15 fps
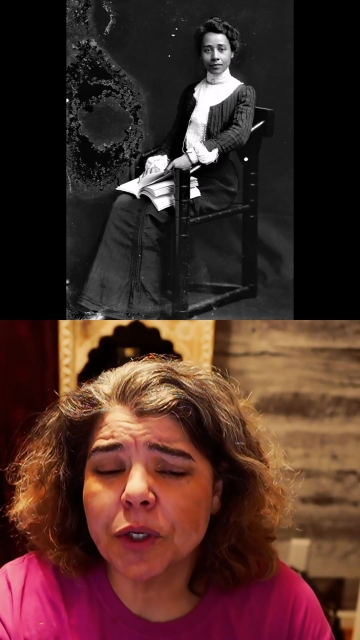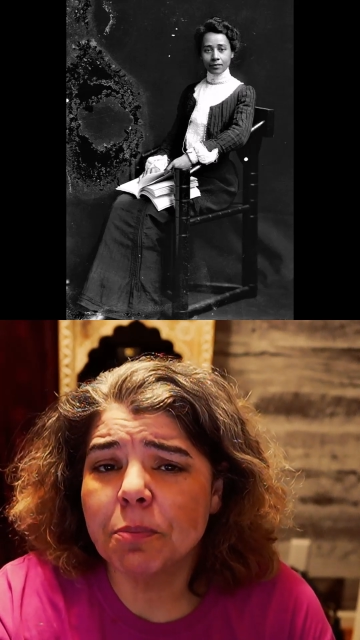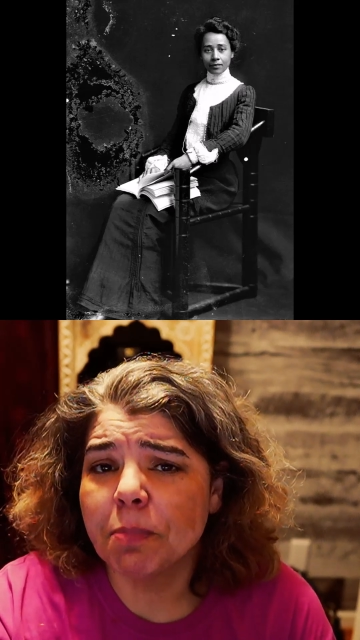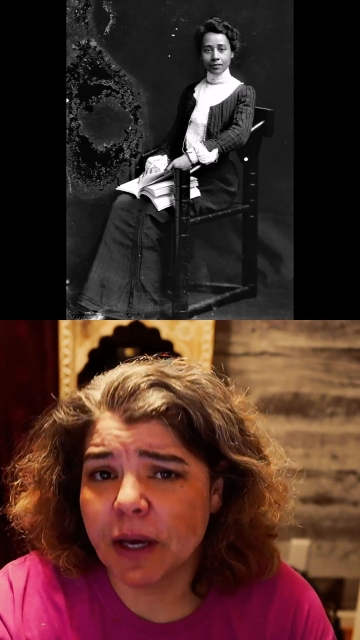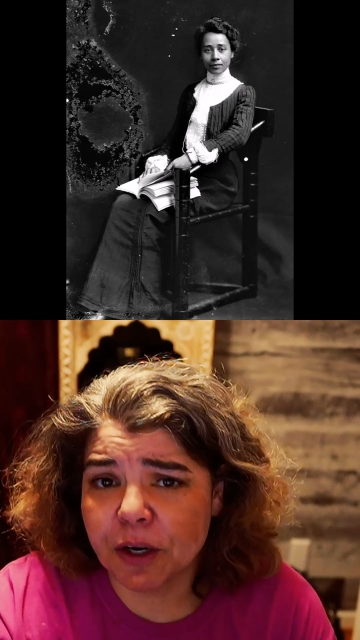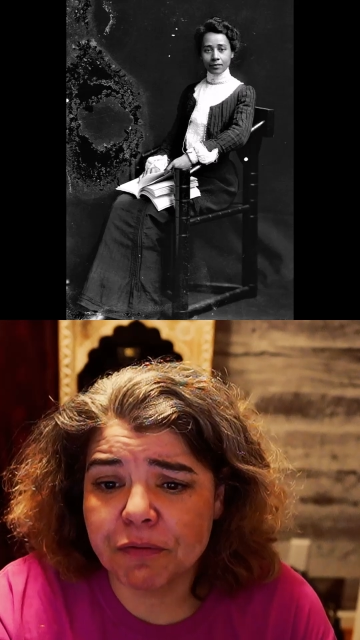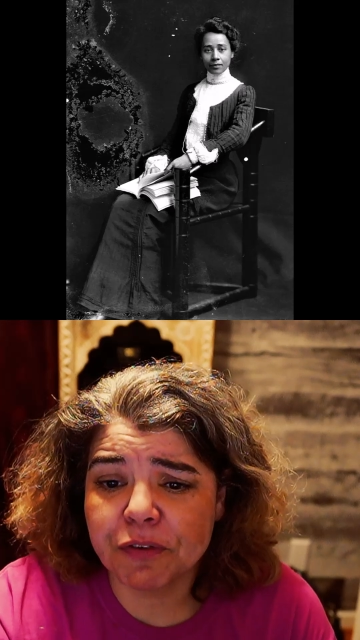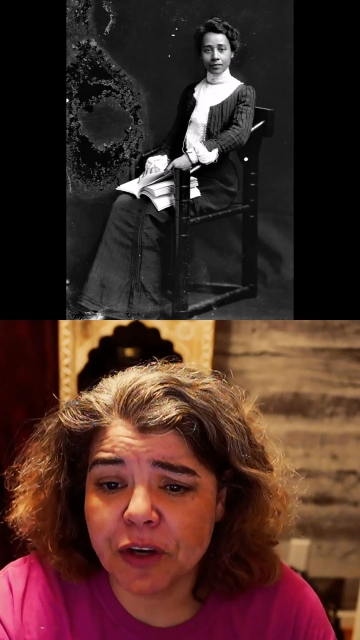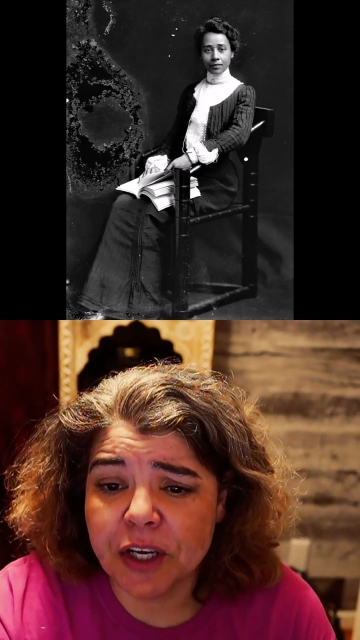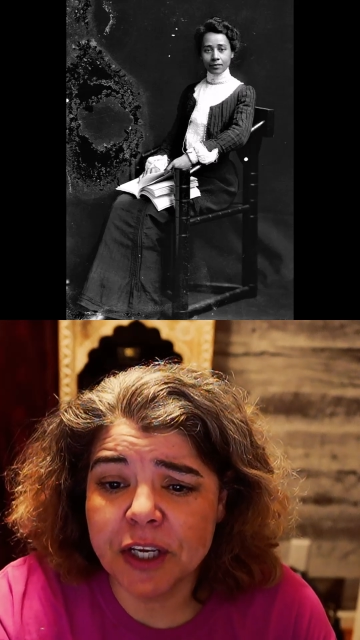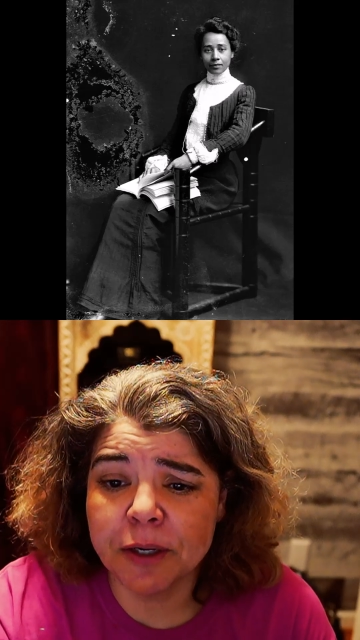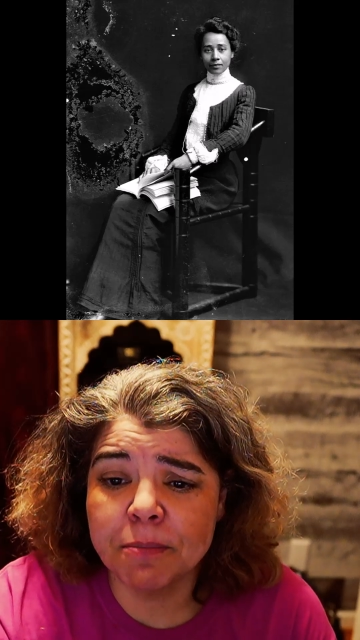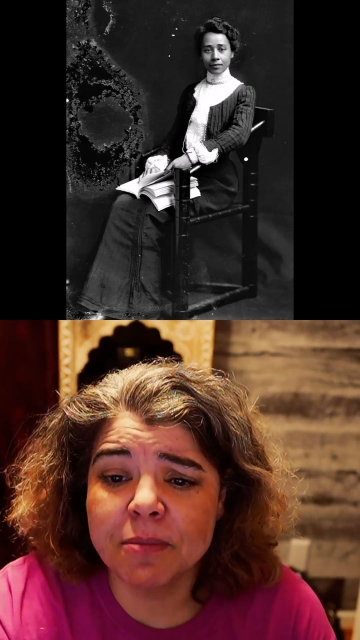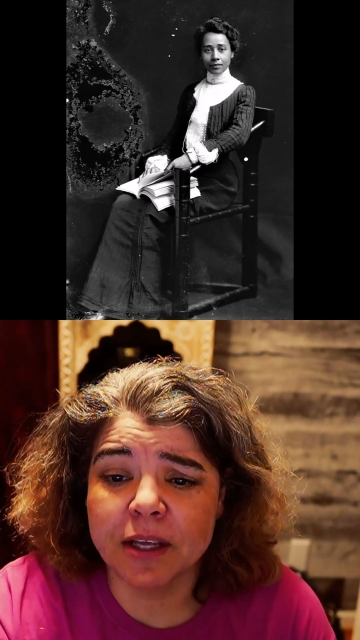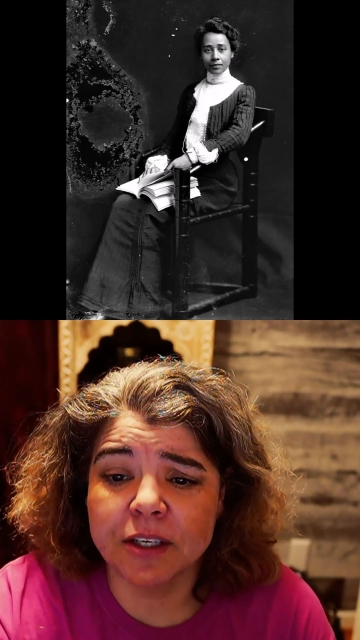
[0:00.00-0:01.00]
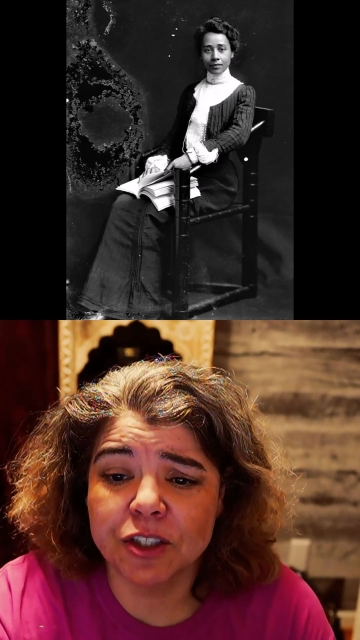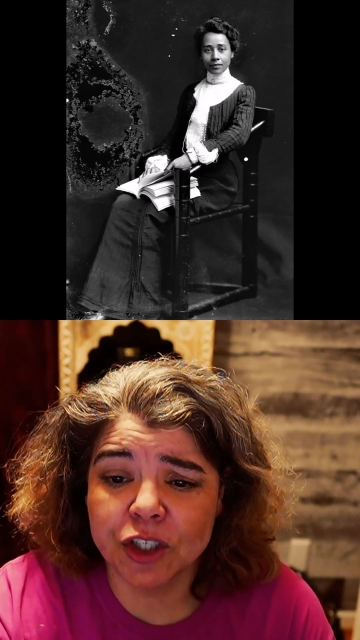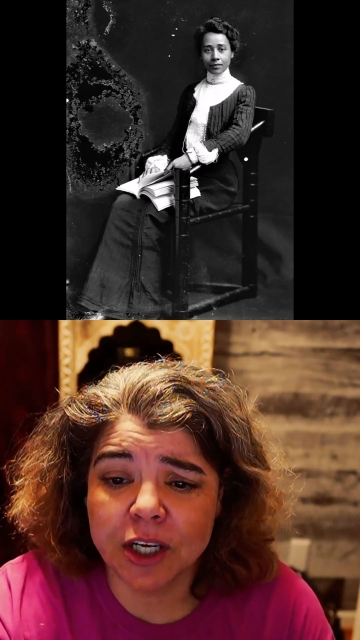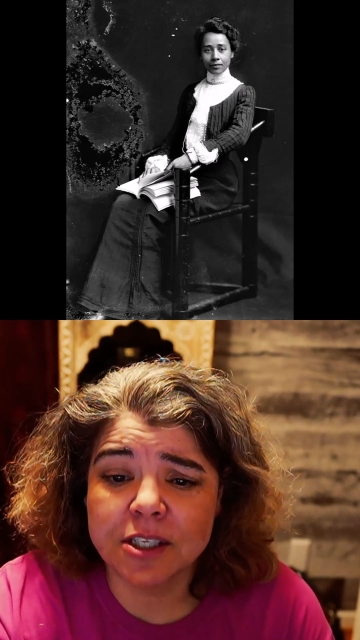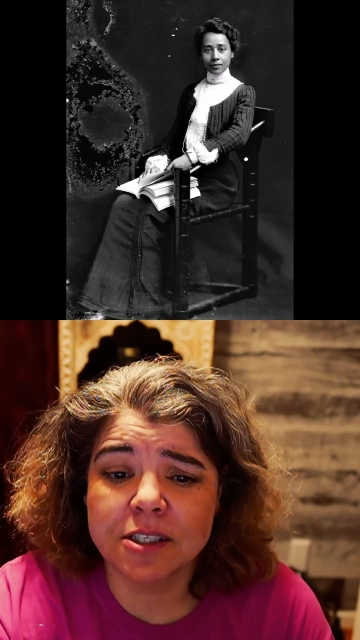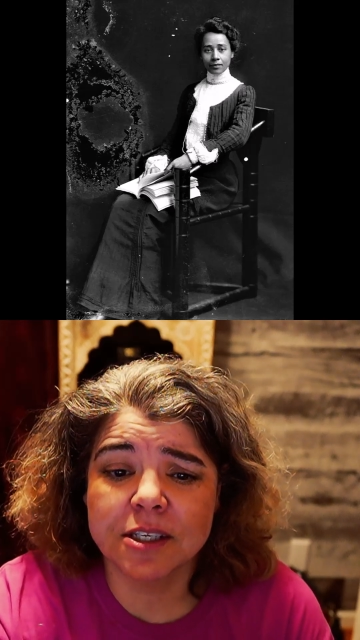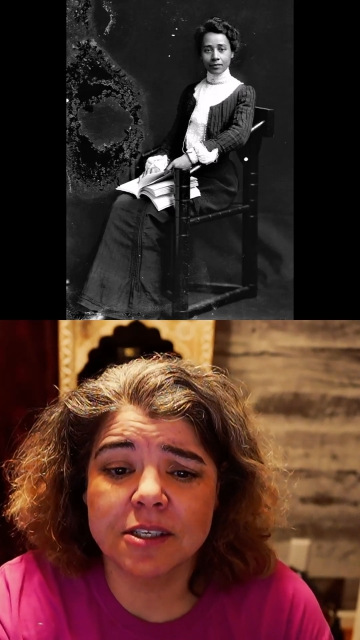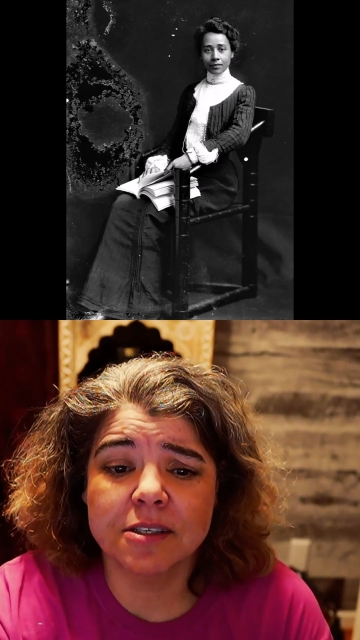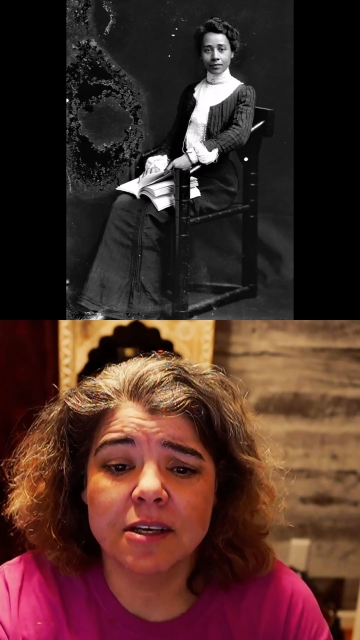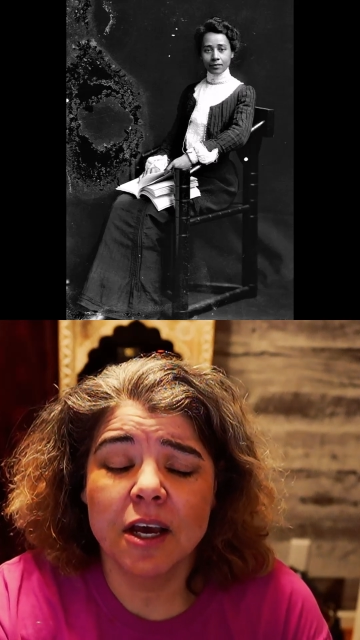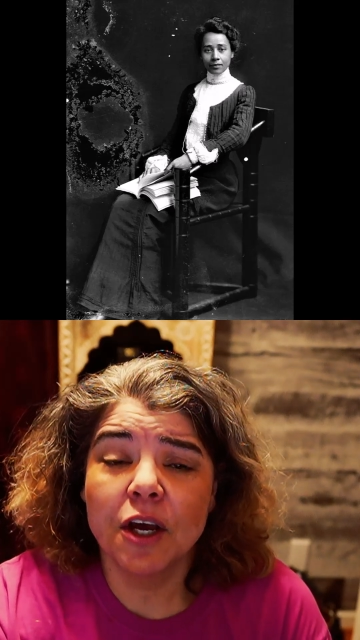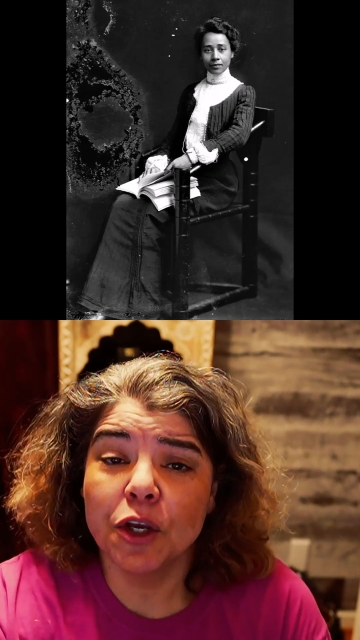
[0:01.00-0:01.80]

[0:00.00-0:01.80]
better for him, that justice,